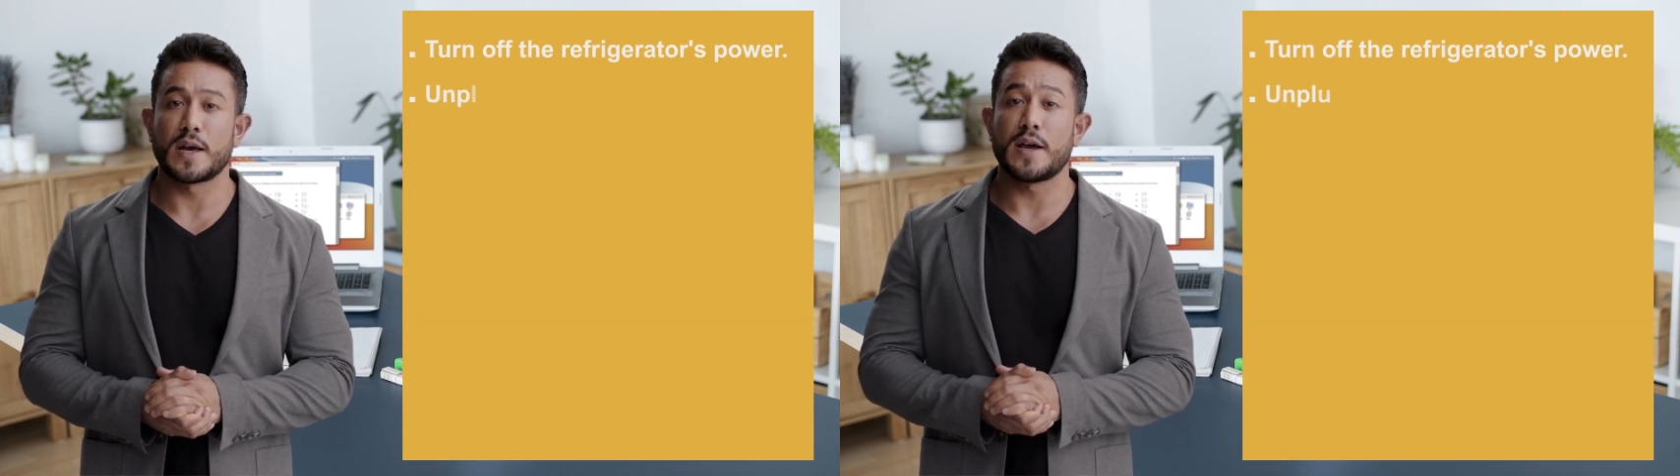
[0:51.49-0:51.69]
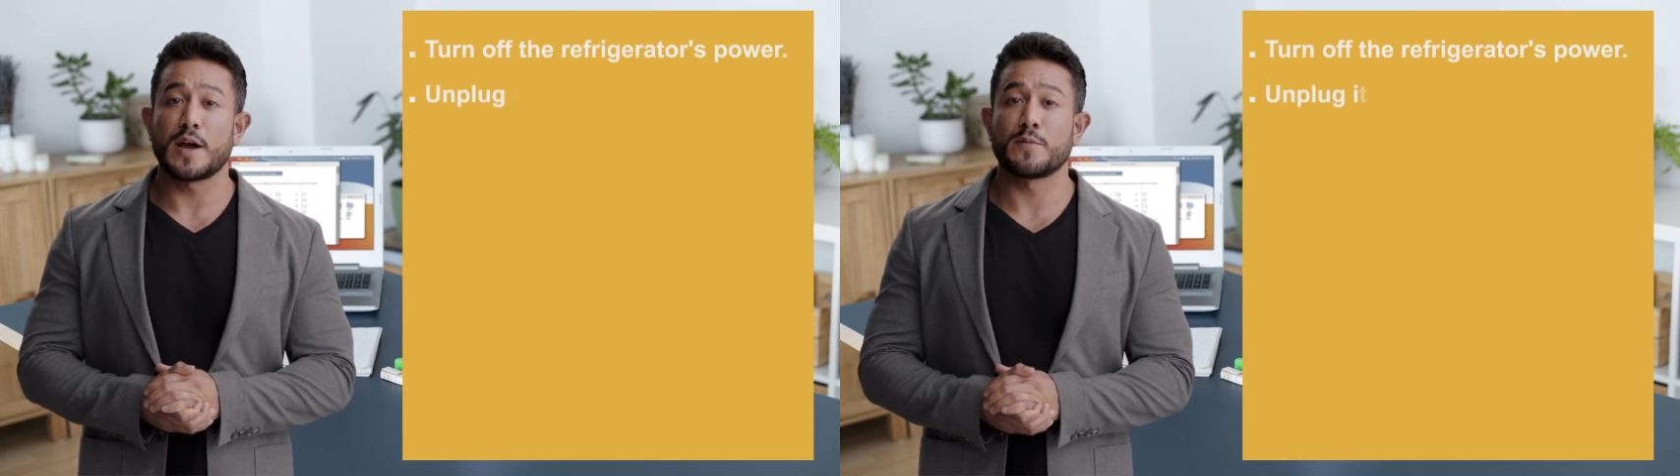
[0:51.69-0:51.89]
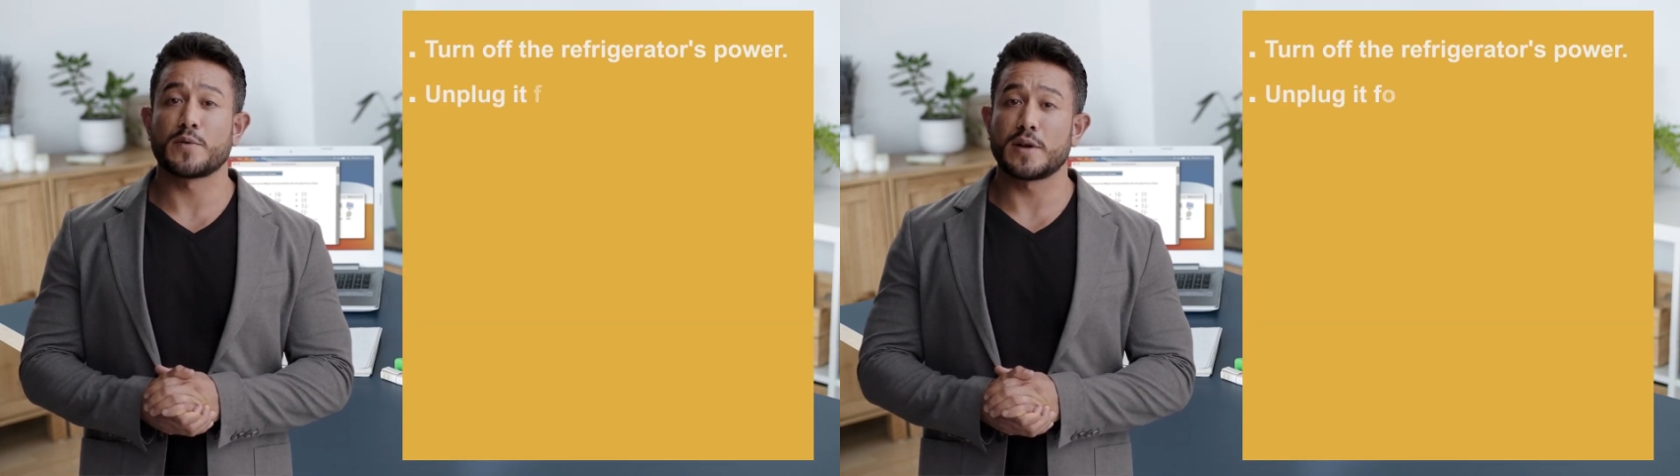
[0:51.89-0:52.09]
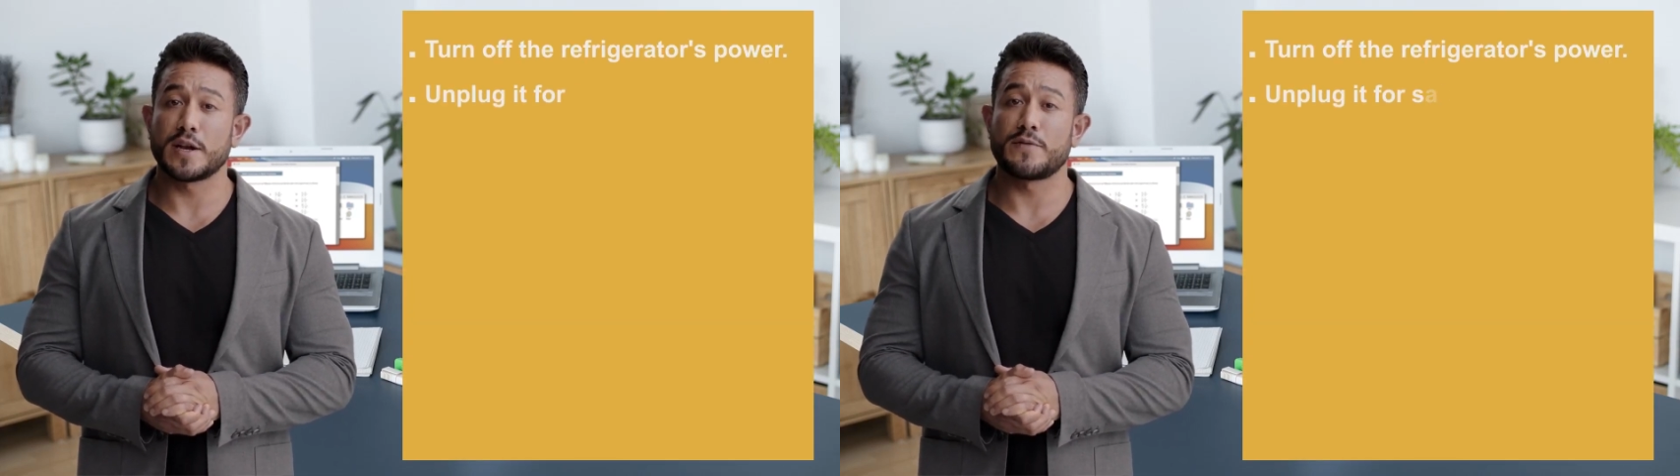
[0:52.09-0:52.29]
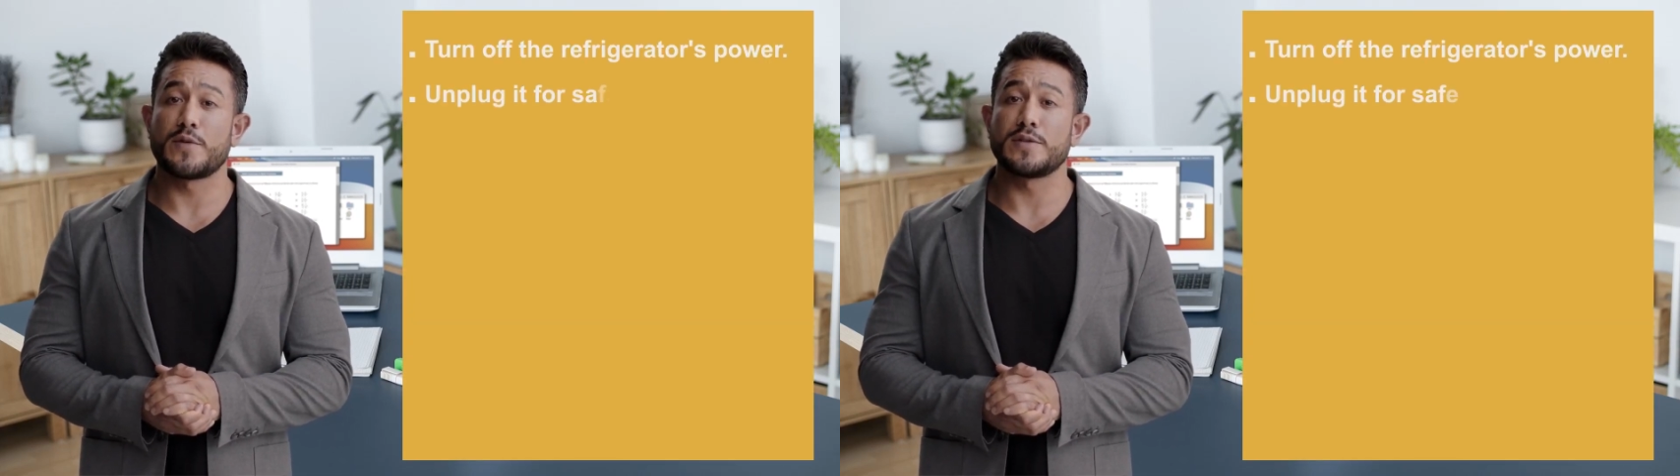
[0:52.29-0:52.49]
and unplug
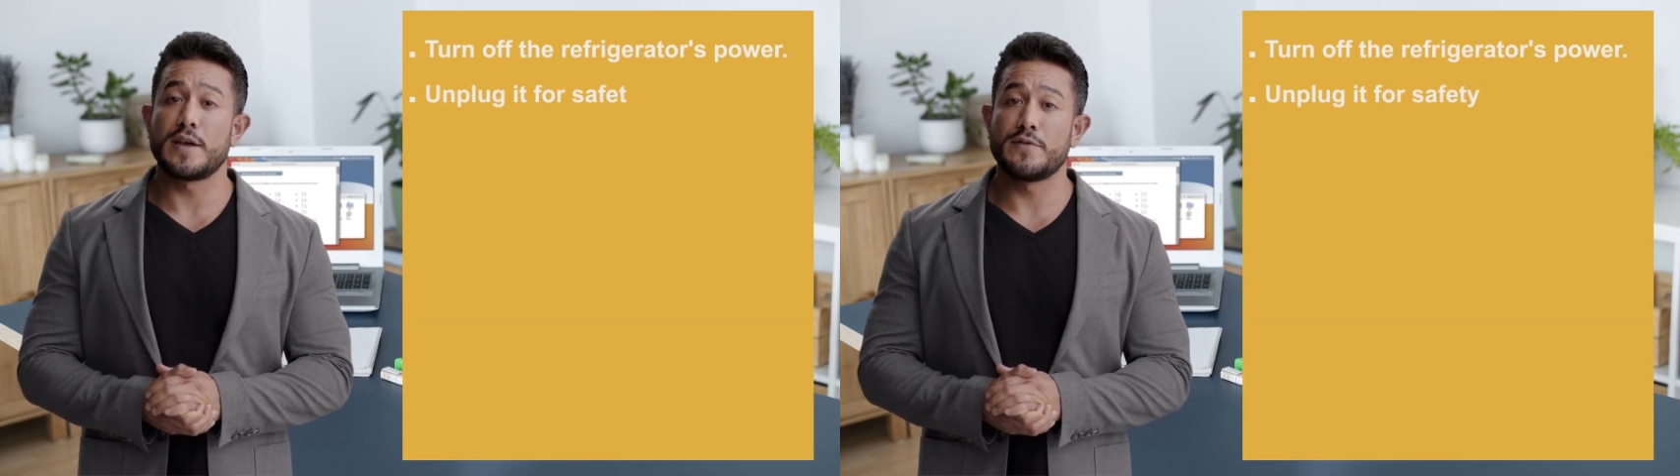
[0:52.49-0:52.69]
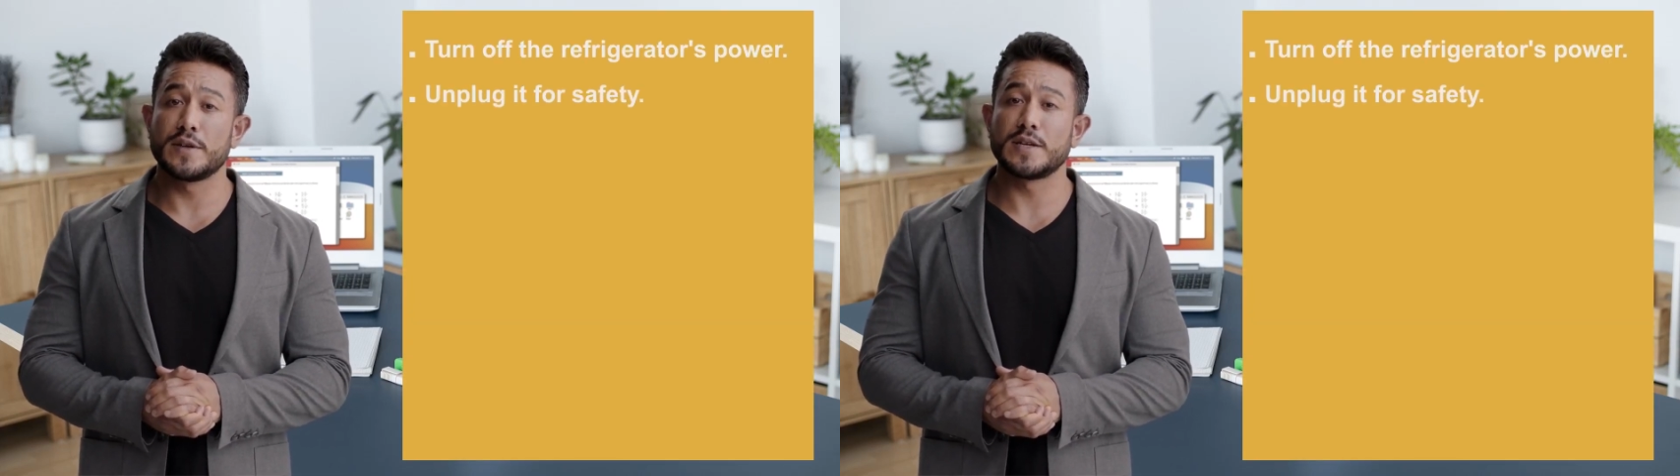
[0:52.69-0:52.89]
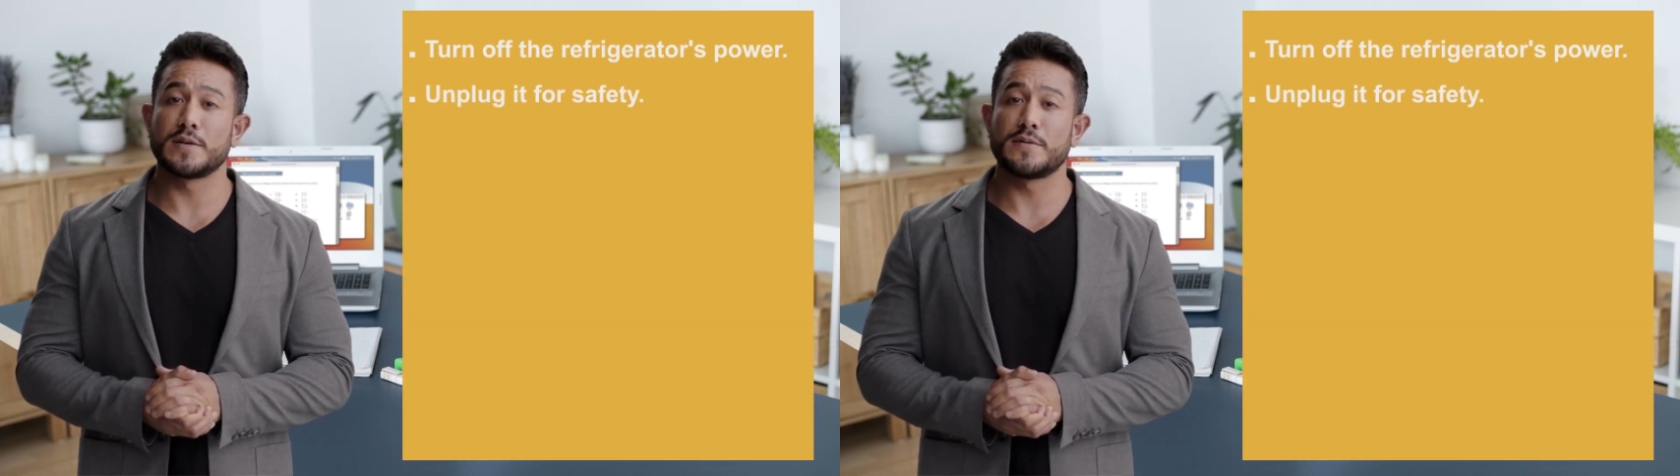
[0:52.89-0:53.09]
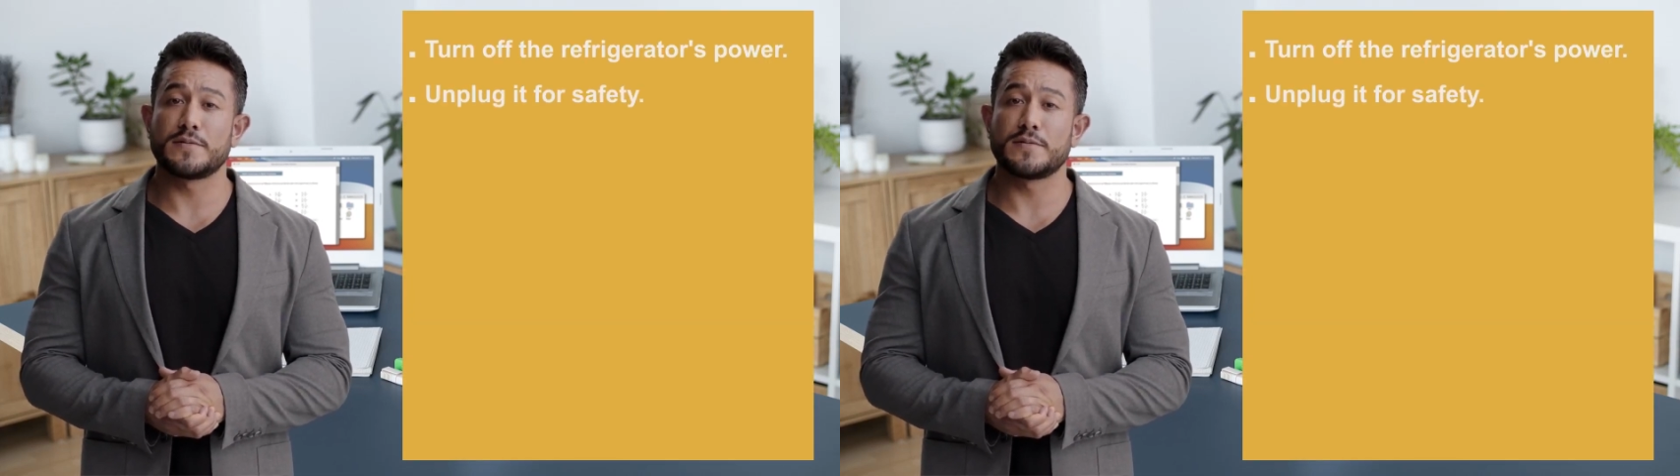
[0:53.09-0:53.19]
it for safety.